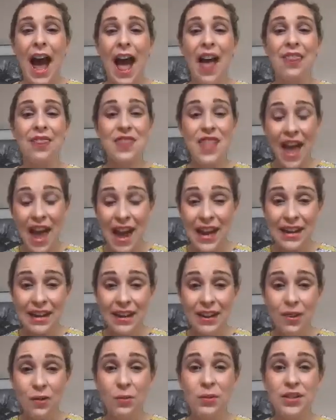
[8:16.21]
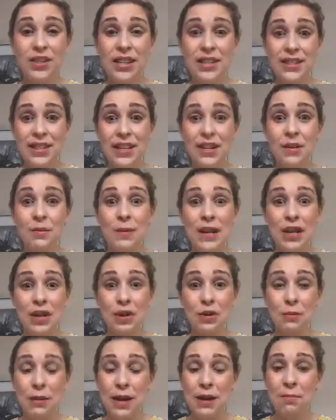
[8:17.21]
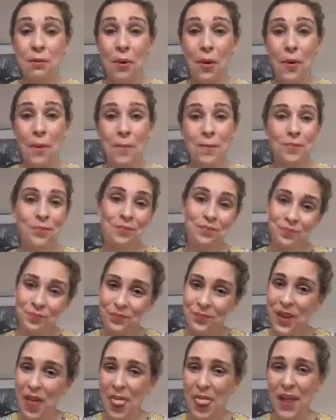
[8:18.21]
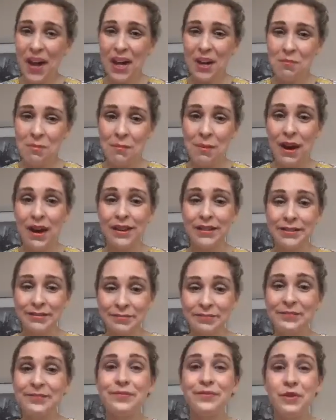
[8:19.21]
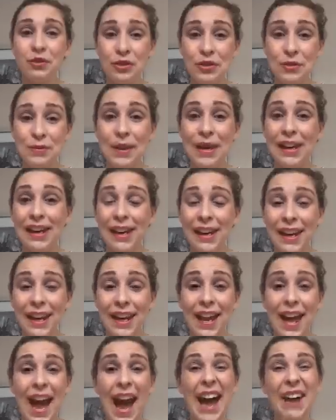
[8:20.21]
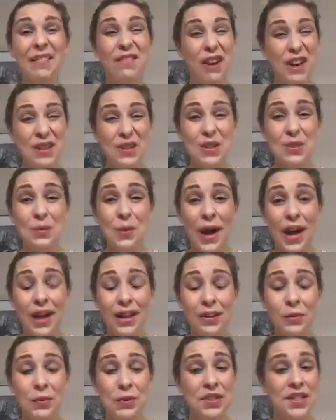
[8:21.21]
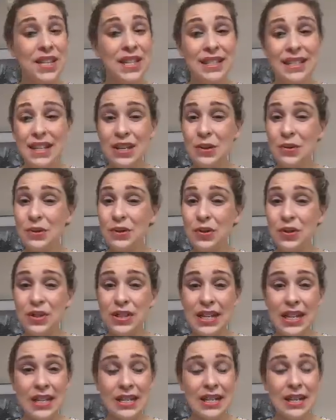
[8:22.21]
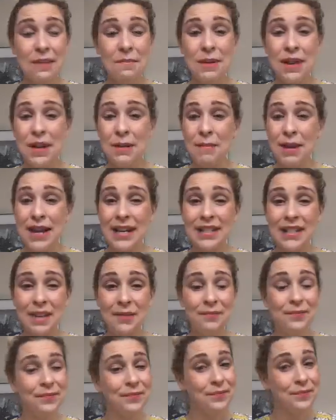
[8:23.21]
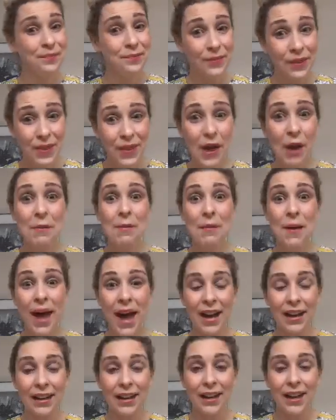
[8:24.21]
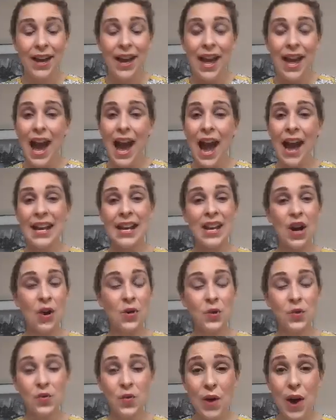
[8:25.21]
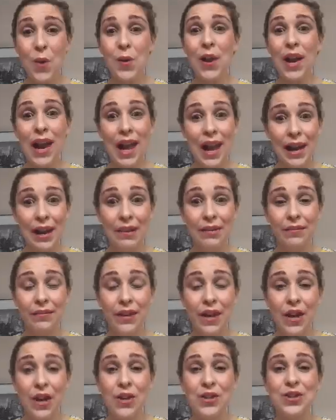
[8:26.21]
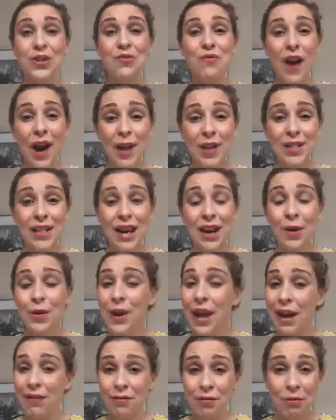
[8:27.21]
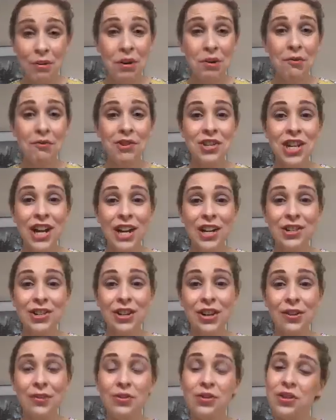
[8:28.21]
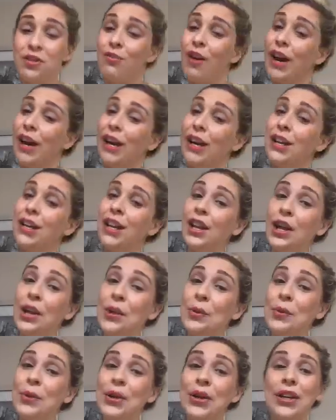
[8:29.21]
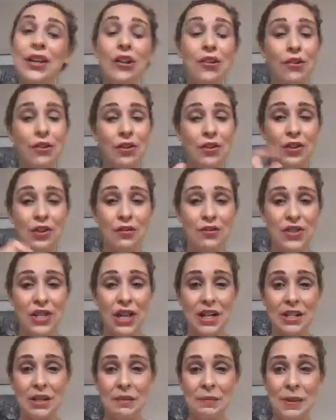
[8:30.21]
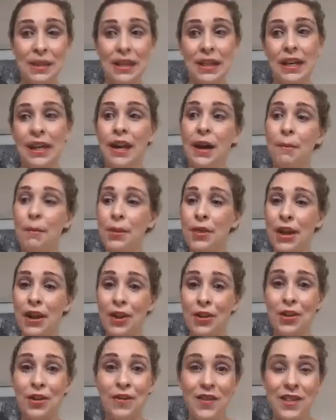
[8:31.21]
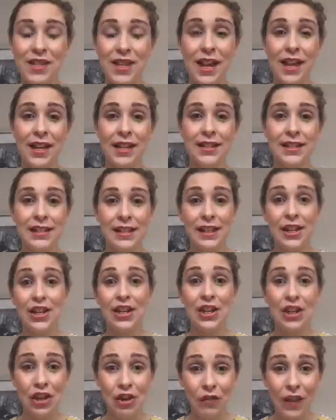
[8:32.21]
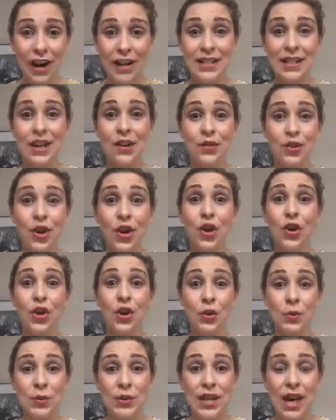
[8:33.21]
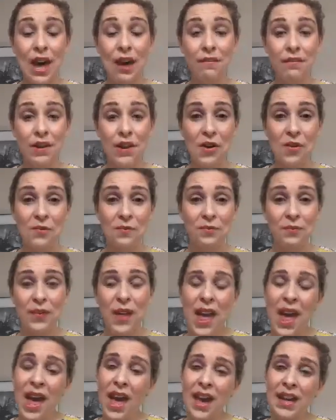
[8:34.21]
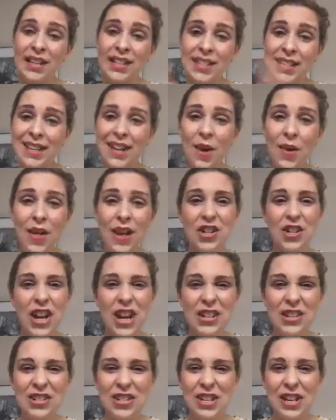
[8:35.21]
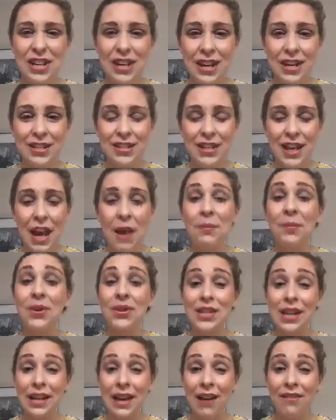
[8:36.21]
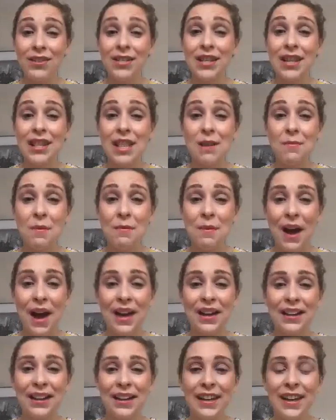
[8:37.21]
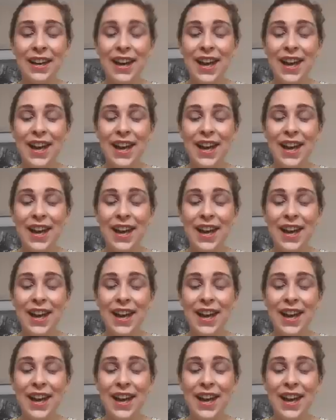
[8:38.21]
and then once they see you meeting new people, they're going to be back. Trust me. And friends as well. Once they see you succeeding and being amazing, they'll be back. And it goes throughout life. So write down everyone who rejects you. Just write it in your little book. You rejected me. But then on the other side, you're going to write down who was there for you. And see how that changes in a year's time, because I guarantee they'll be back.